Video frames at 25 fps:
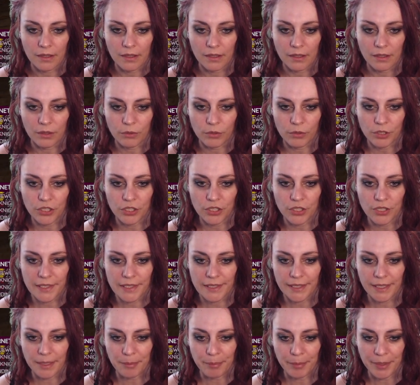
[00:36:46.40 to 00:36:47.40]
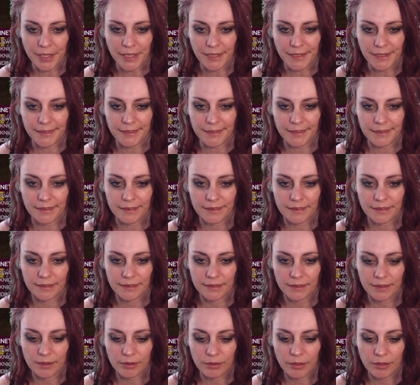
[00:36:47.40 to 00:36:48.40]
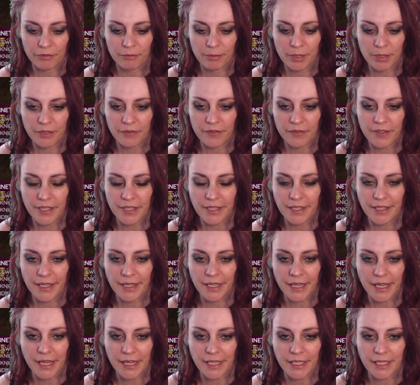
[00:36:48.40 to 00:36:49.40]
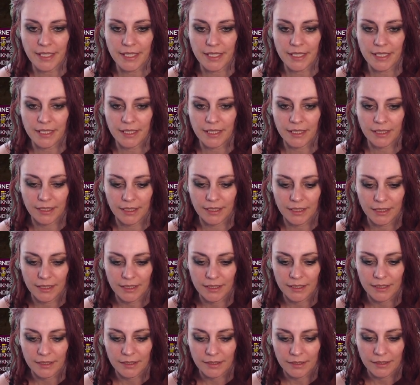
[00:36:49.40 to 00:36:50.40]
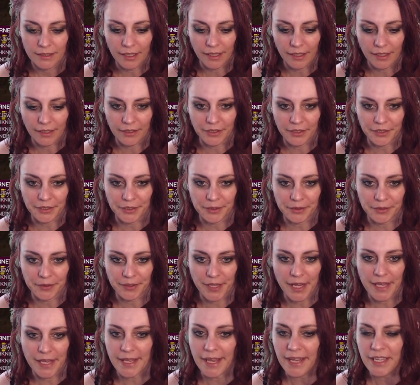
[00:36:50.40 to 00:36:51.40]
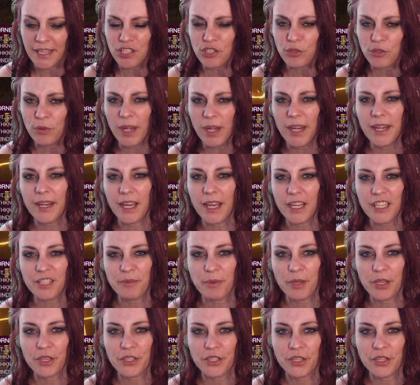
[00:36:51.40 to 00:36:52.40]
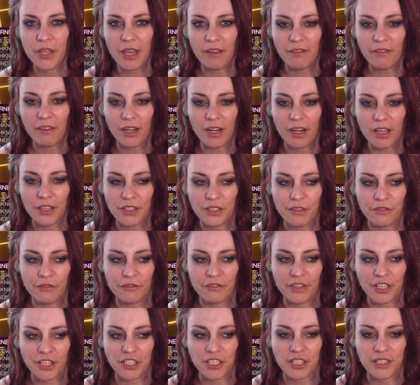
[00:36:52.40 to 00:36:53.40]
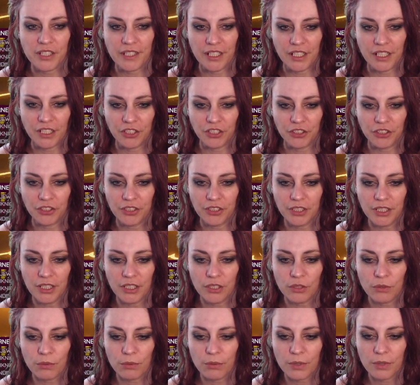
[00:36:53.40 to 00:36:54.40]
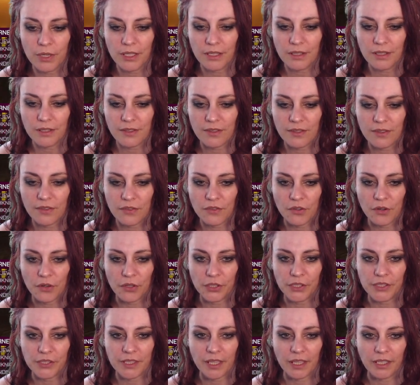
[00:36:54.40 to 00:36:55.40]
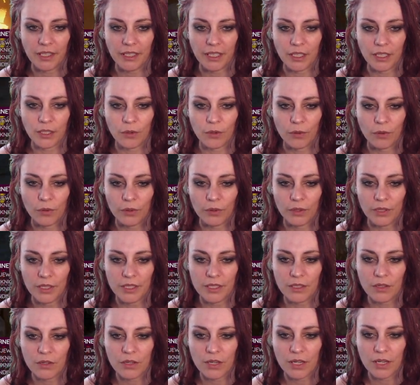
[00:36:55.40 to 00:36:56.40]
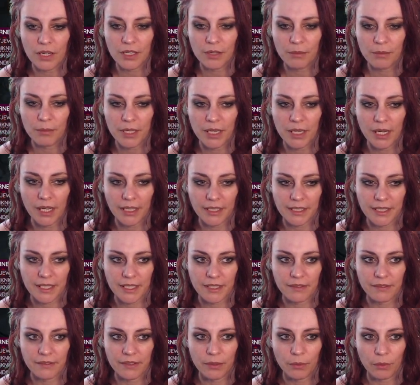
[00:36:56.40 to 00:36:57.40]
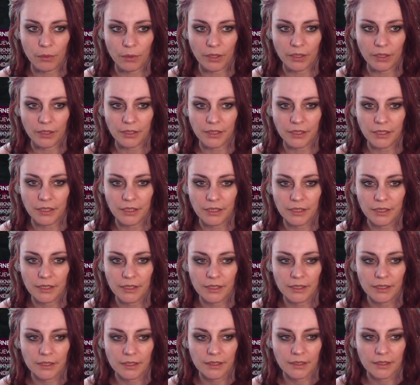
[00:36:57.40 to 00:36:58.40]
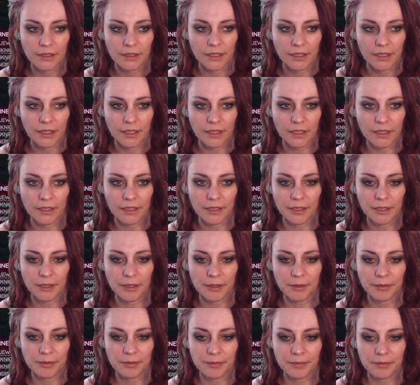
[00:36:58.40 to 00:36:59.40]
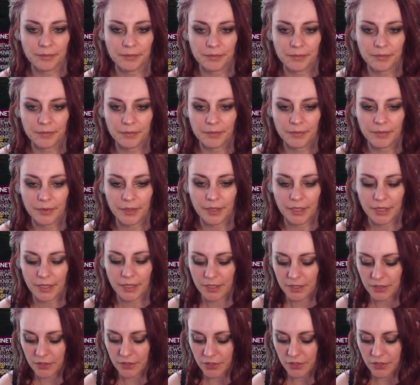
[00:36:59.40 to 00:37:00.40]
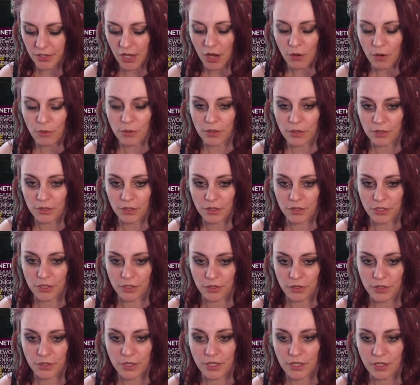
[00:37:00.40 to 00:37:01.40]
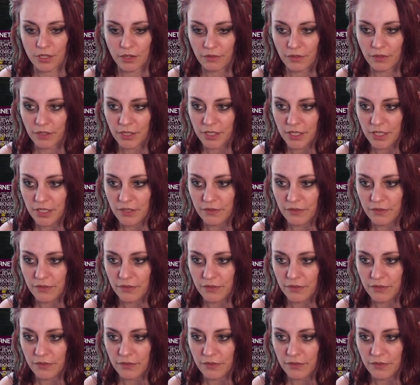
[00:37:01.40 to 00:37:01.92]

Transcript: We just skip it. We've been visiting it. Uh, it it's really nice because you have a lot of vegetation in the ruins, so it's kind of cool. It looks a little bit like CV1. Um, and now we're going to discover this